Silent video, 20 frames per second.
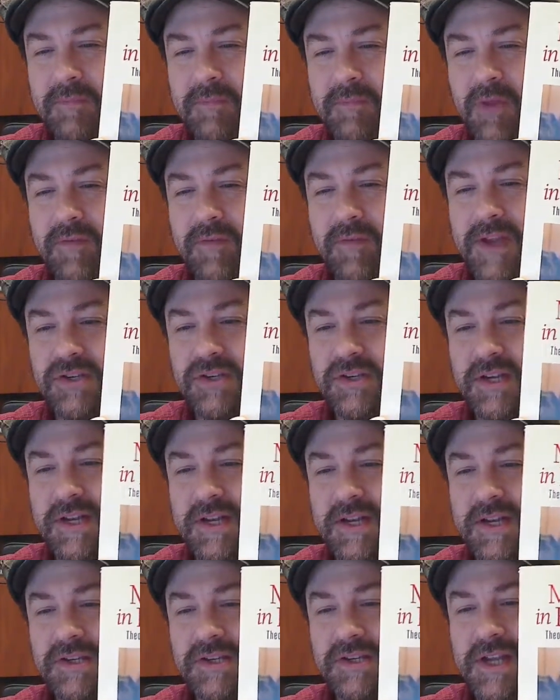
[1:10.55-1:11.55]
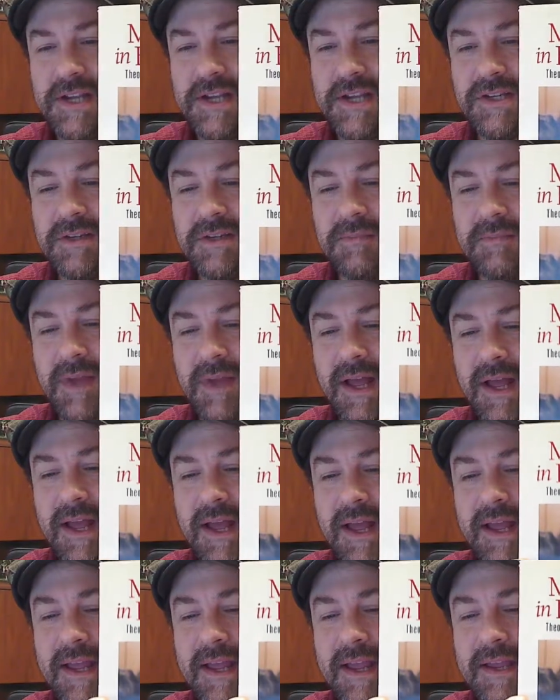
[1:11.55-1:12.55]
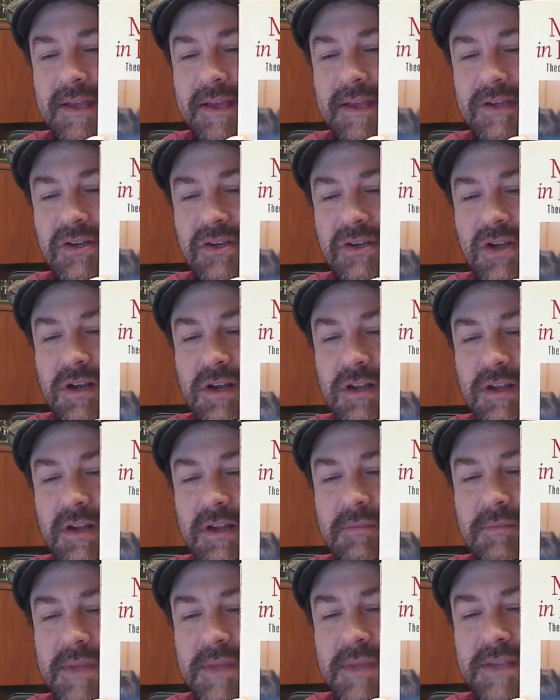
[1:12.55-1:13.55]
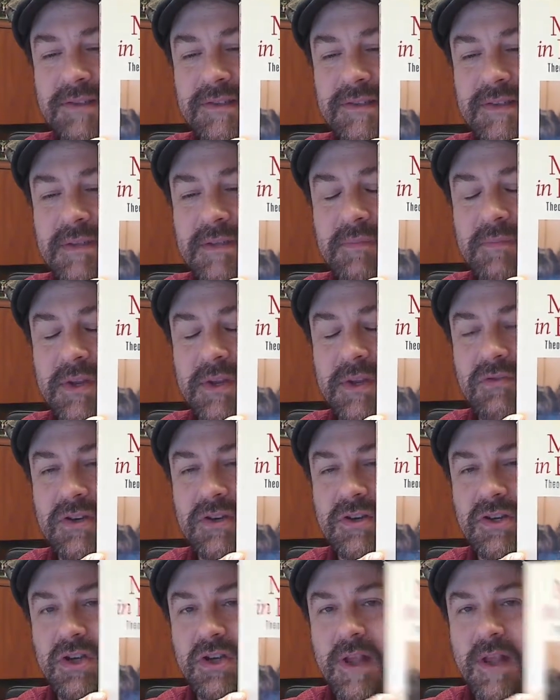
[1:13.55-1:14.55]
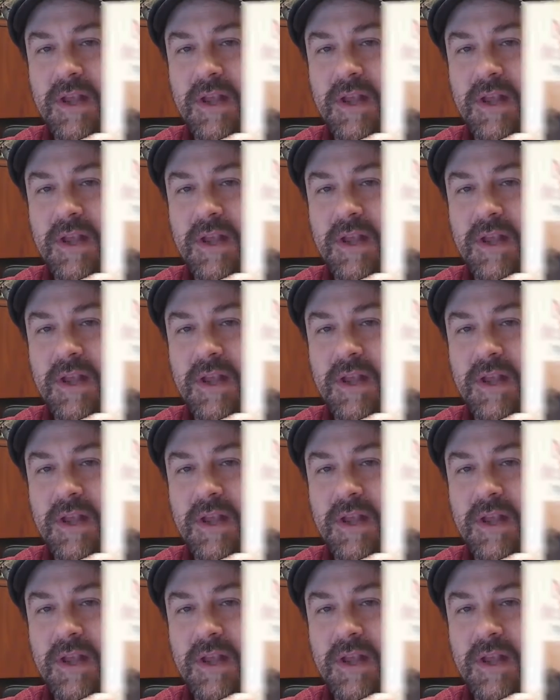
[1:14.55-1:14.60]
Motivation and Education by Shunk, Meese, and Pintridge.